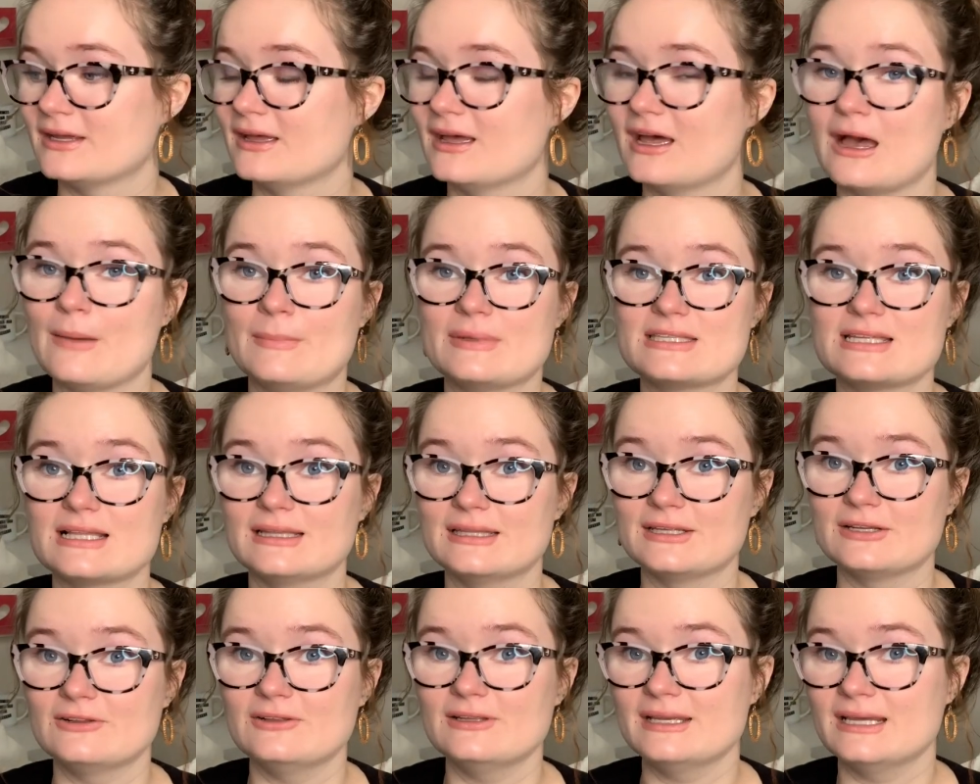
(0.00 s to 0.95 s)
Um, it's a
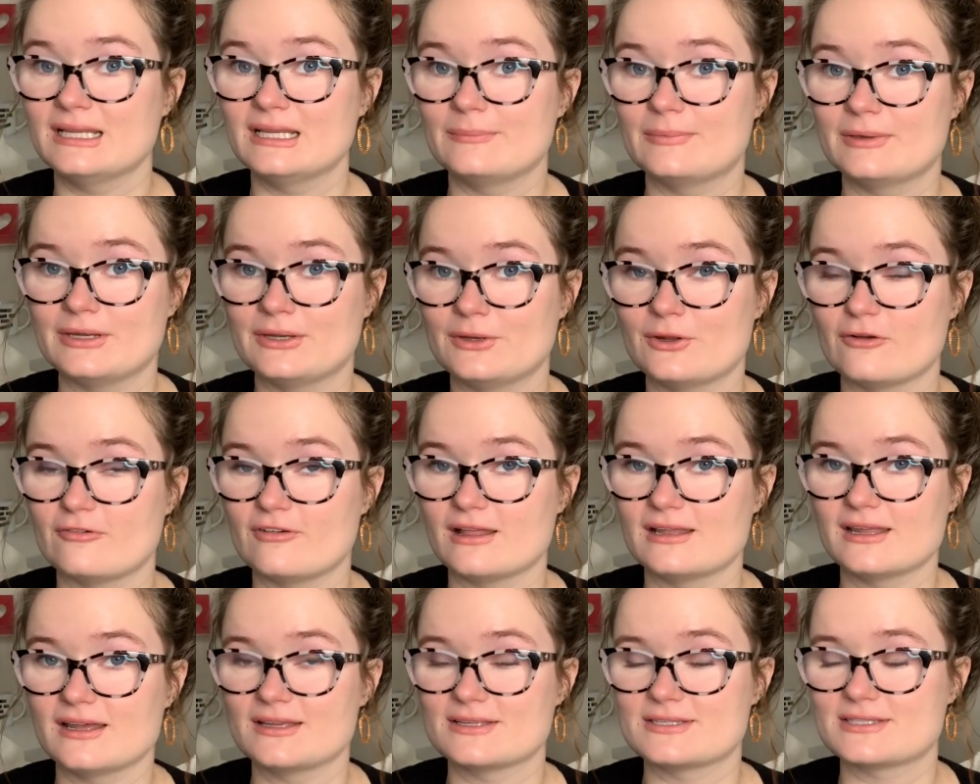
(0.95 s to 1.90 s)
little itty bitty
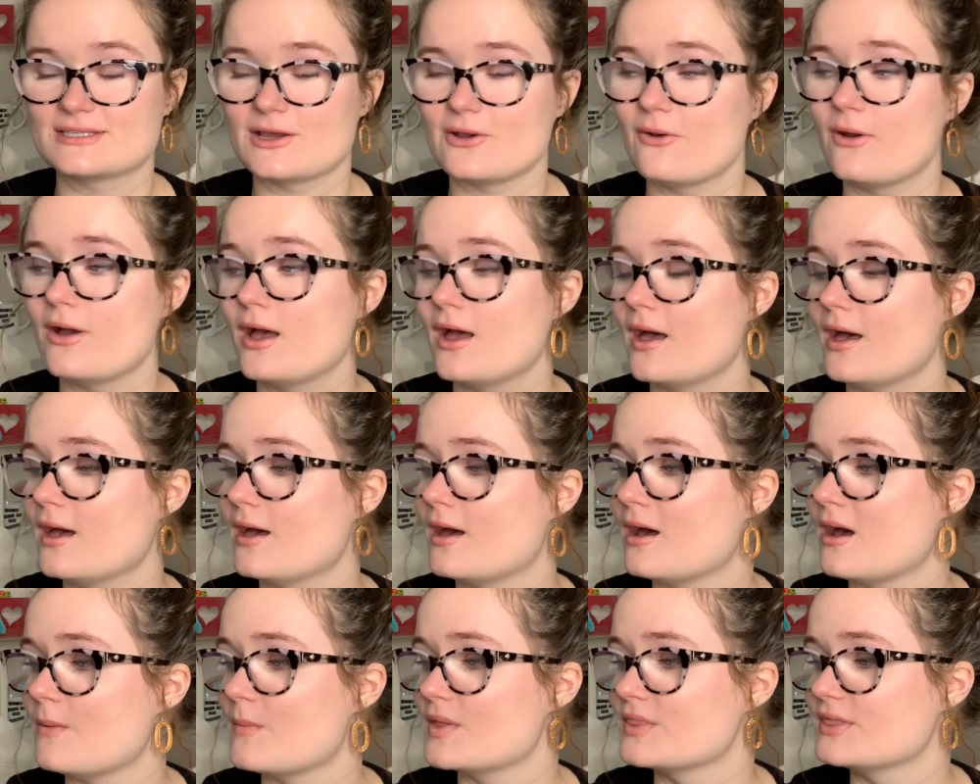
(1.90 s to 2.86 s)
novella. So
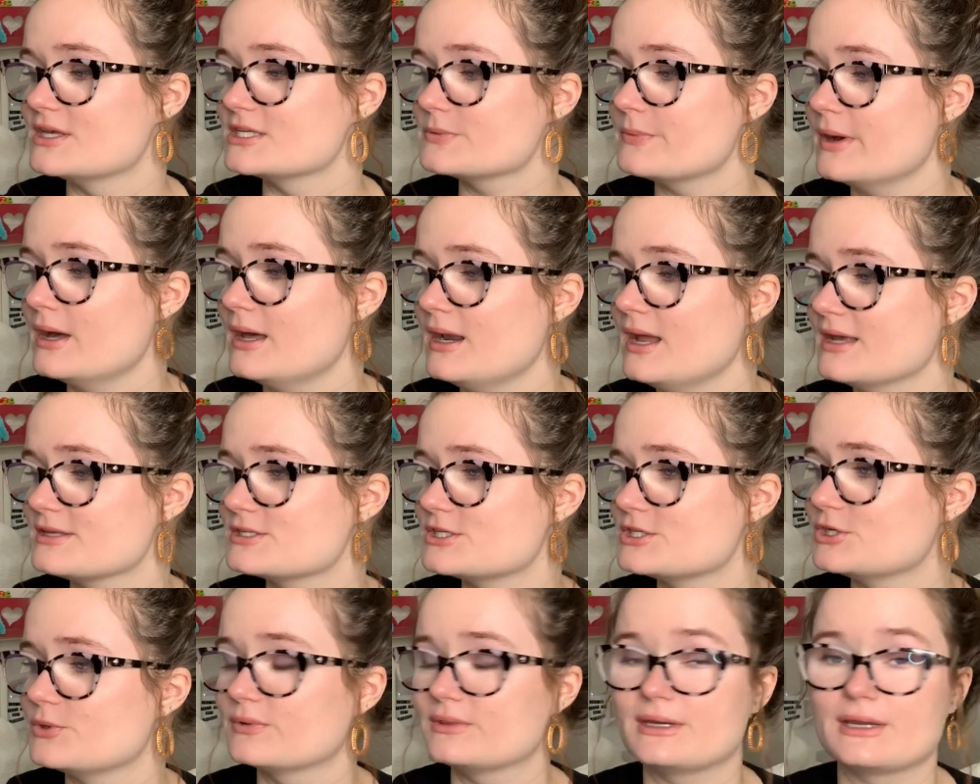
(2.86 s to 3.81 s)
um, this one has to do
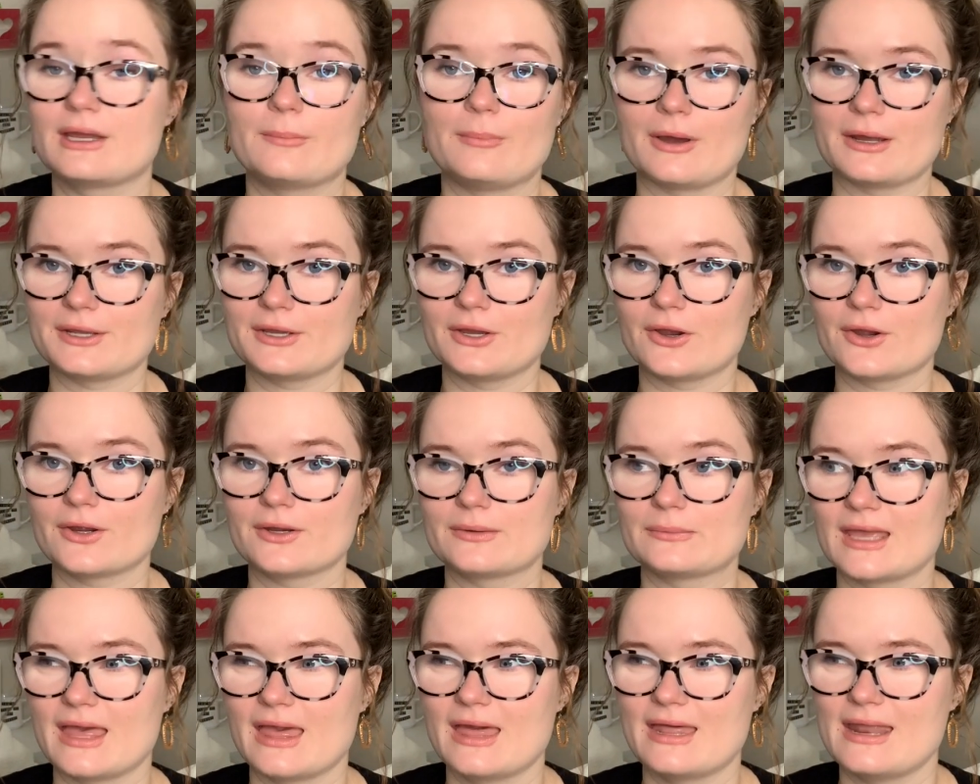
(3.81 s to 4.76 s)
with like a bodyguard
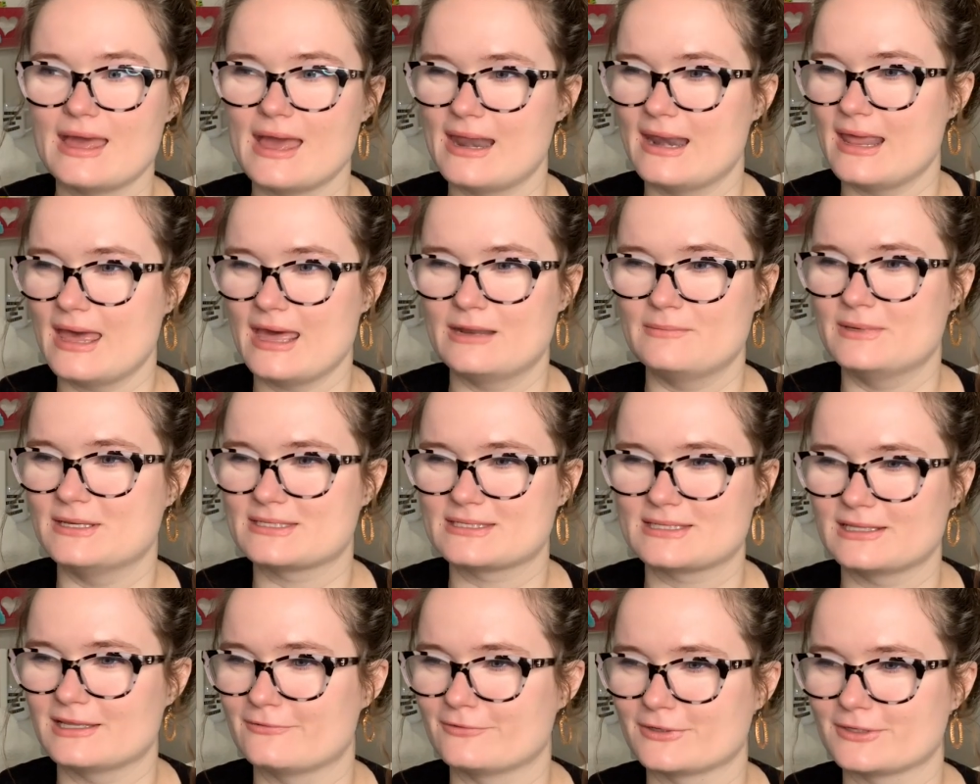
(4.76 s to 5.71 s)
and an enemies to
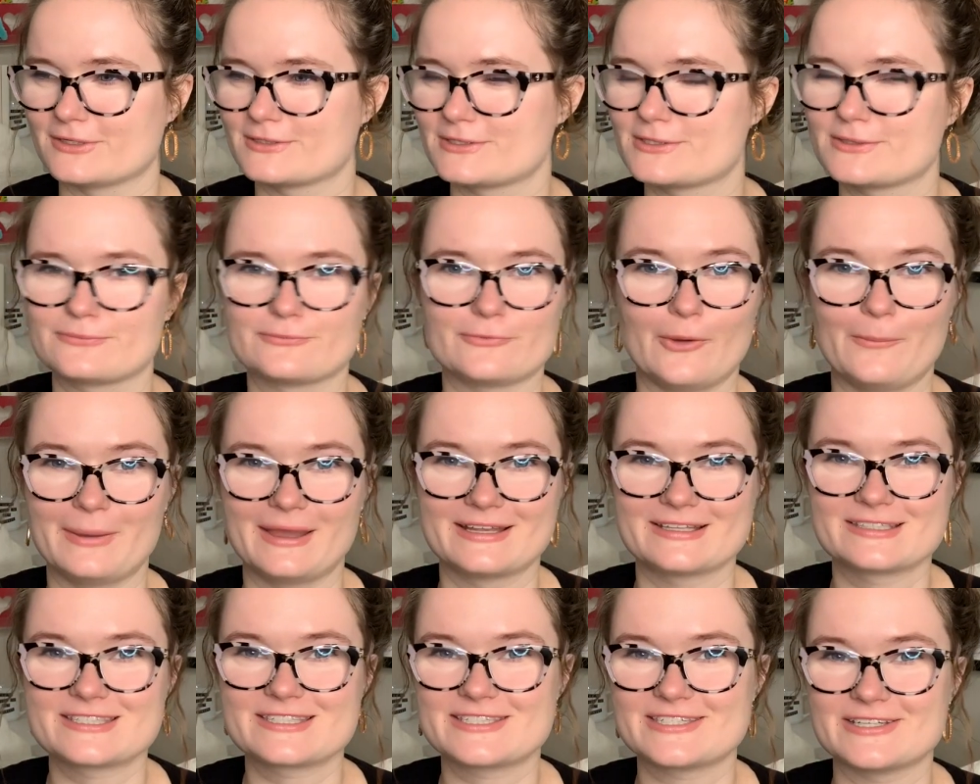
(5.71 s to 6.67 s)
lovers
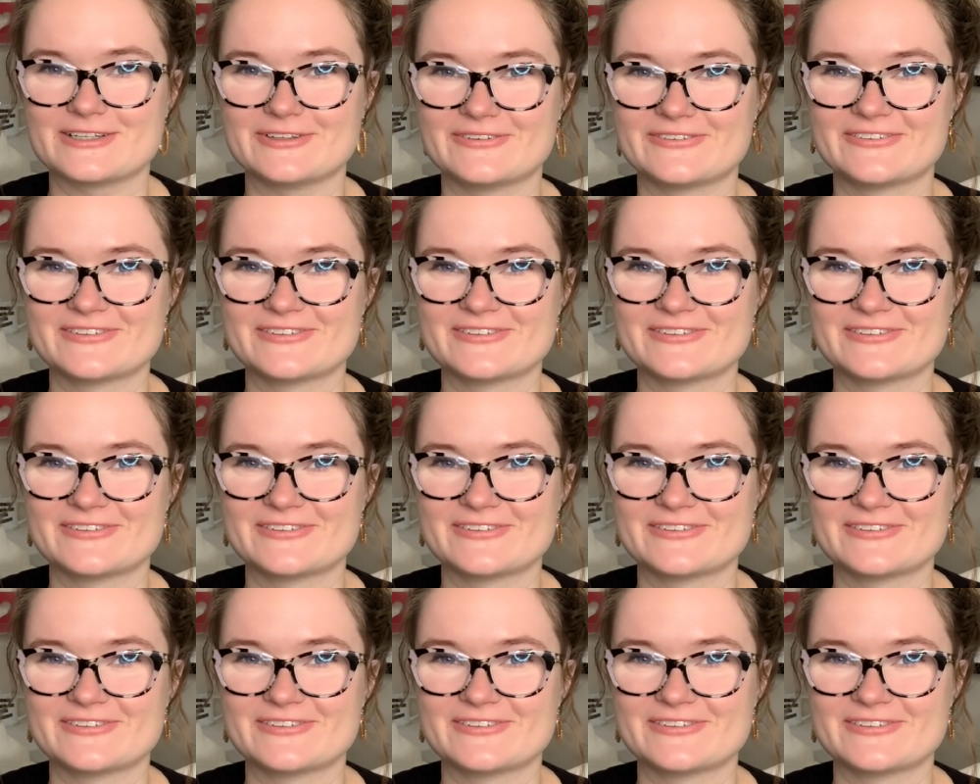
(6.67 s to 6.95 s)
romance too.